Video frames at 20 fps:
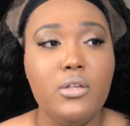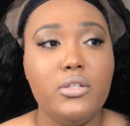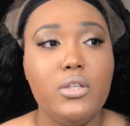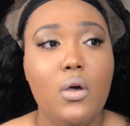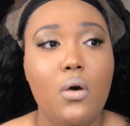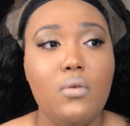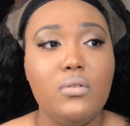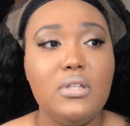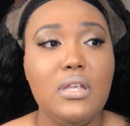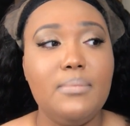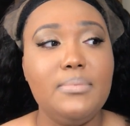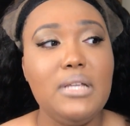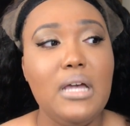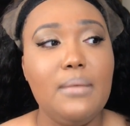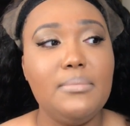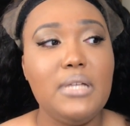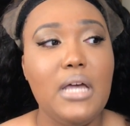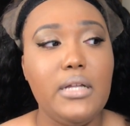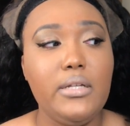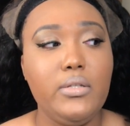So
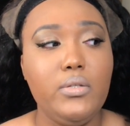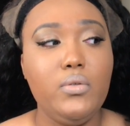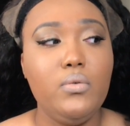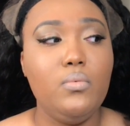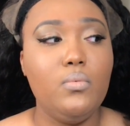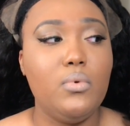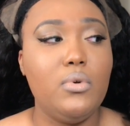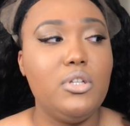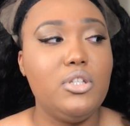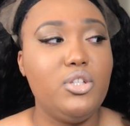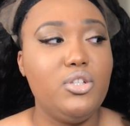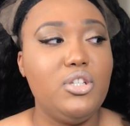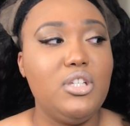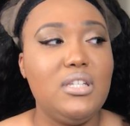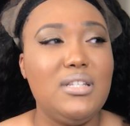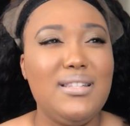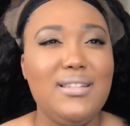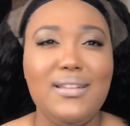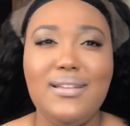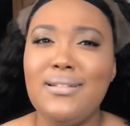sometimes I do want to
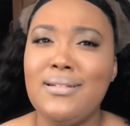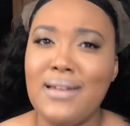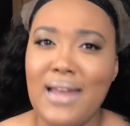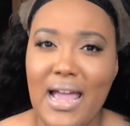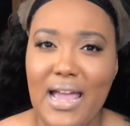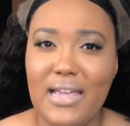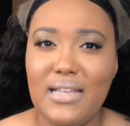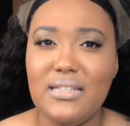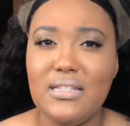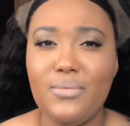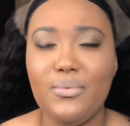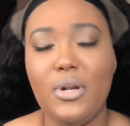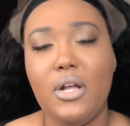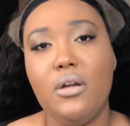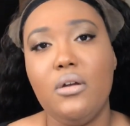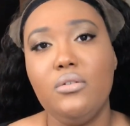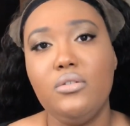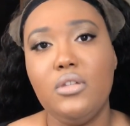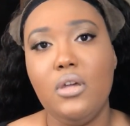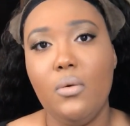just look nice when
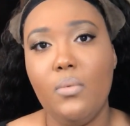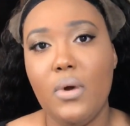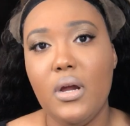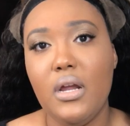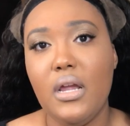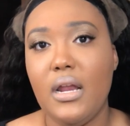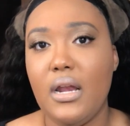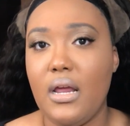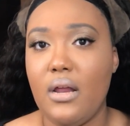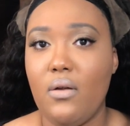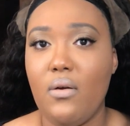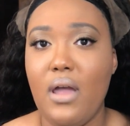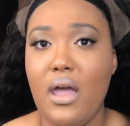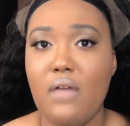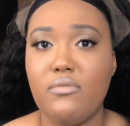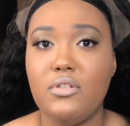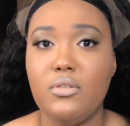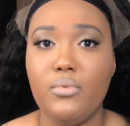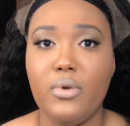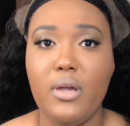I go to work, and I don't
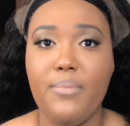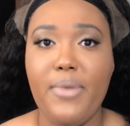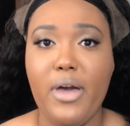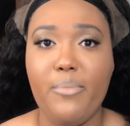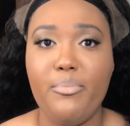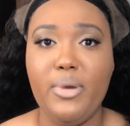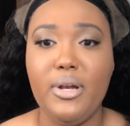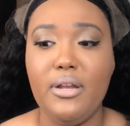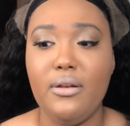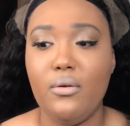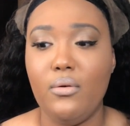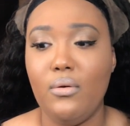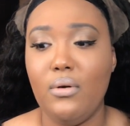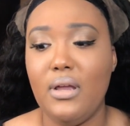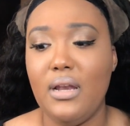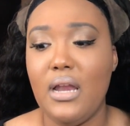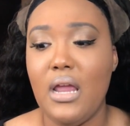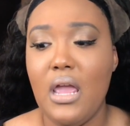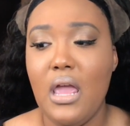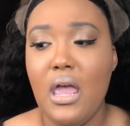have to worry about putting
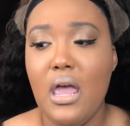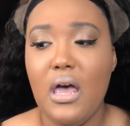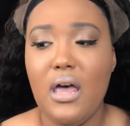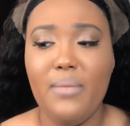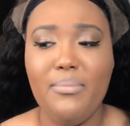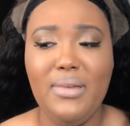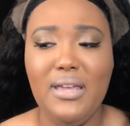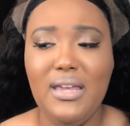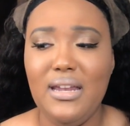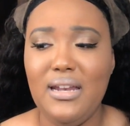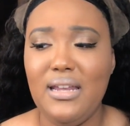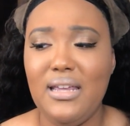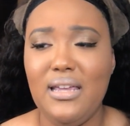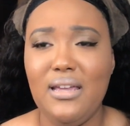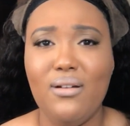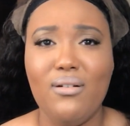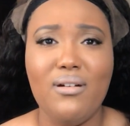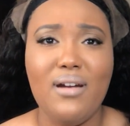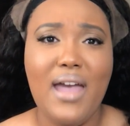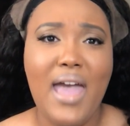on a
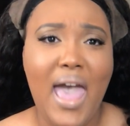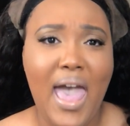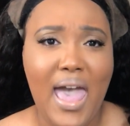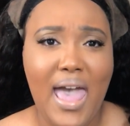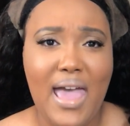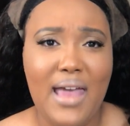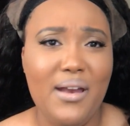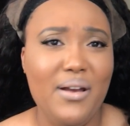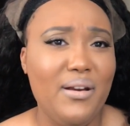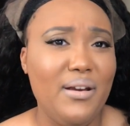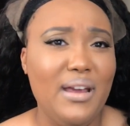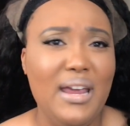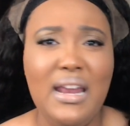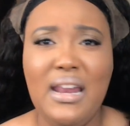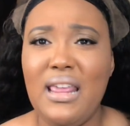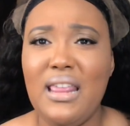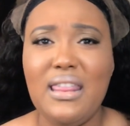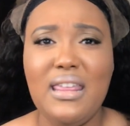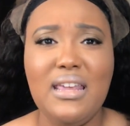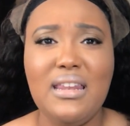beanie or a hat or
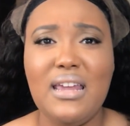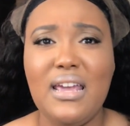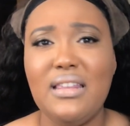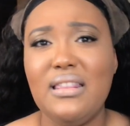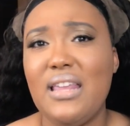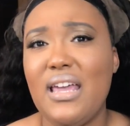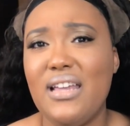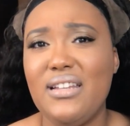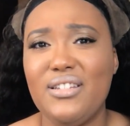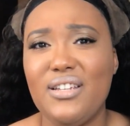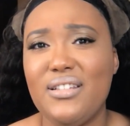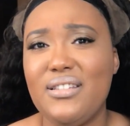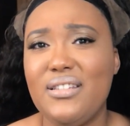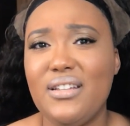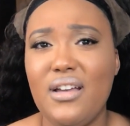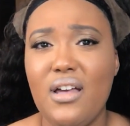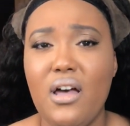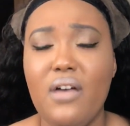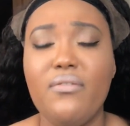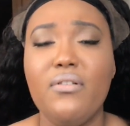anything like that just
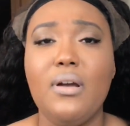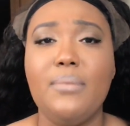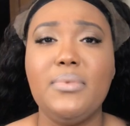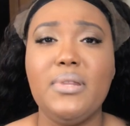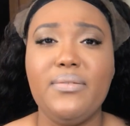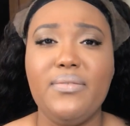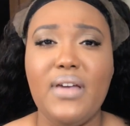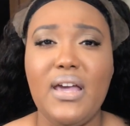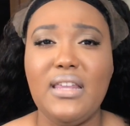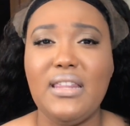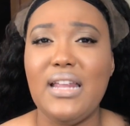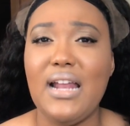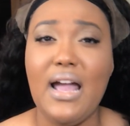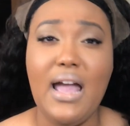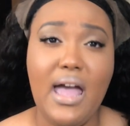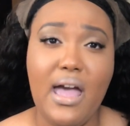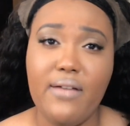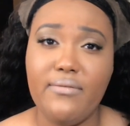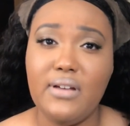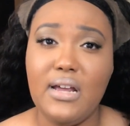to cover up the fact that
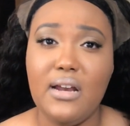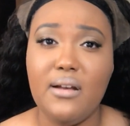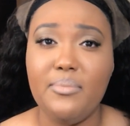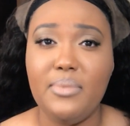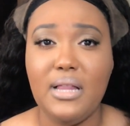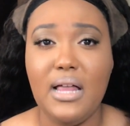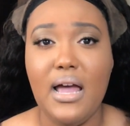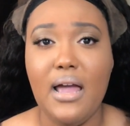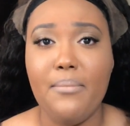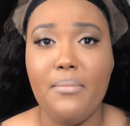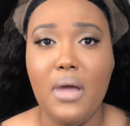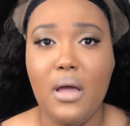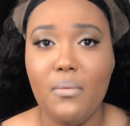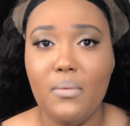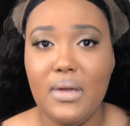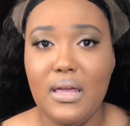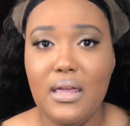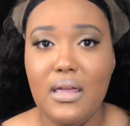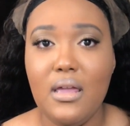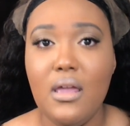I have not applied my
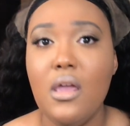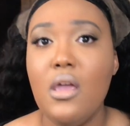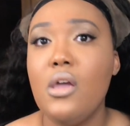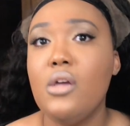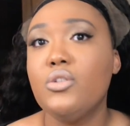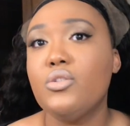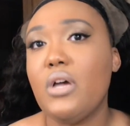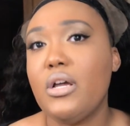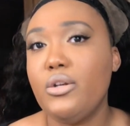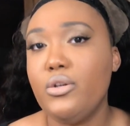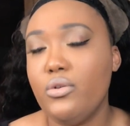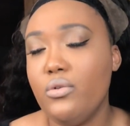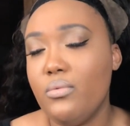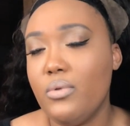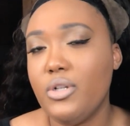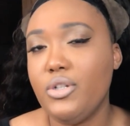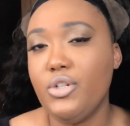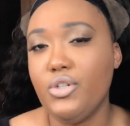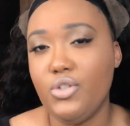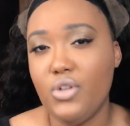wig. So I do
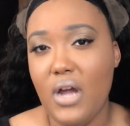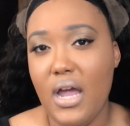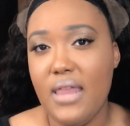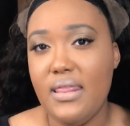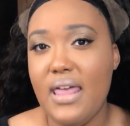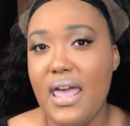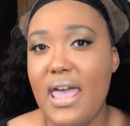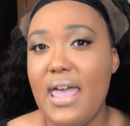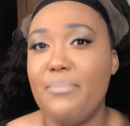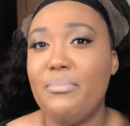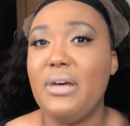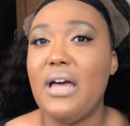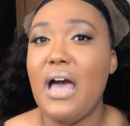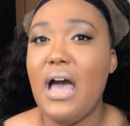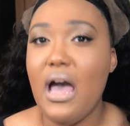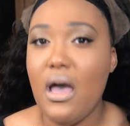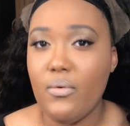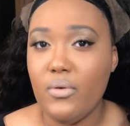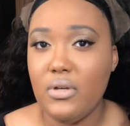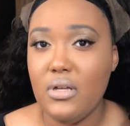want to try that, but
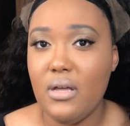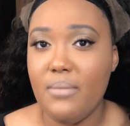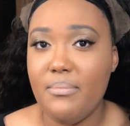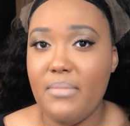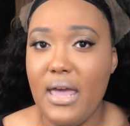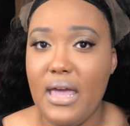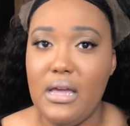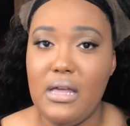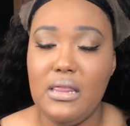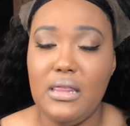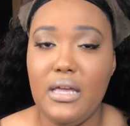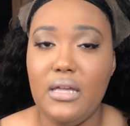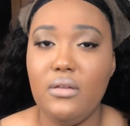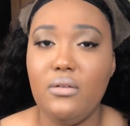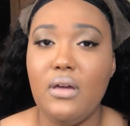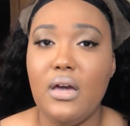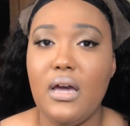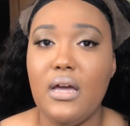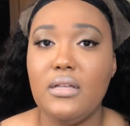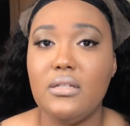I will come back and let
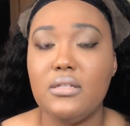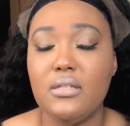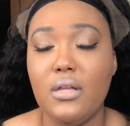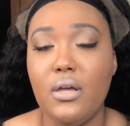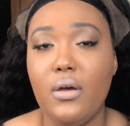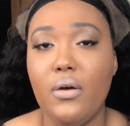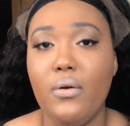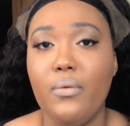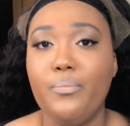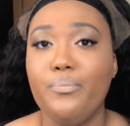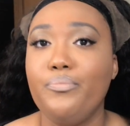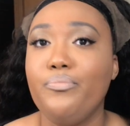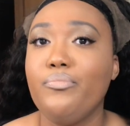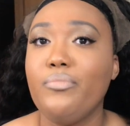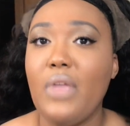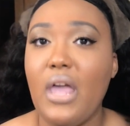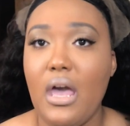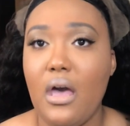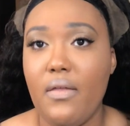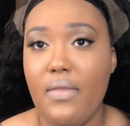you guys know
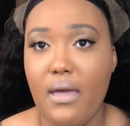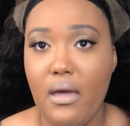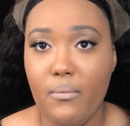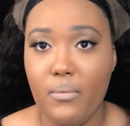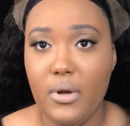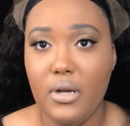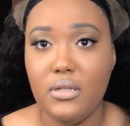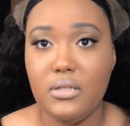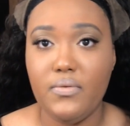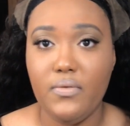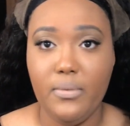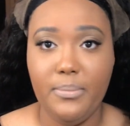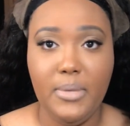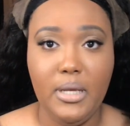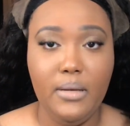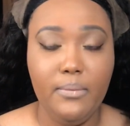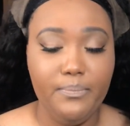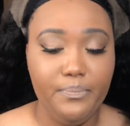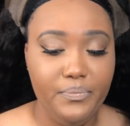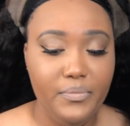how that works for
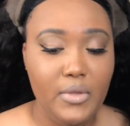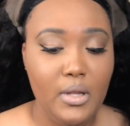me.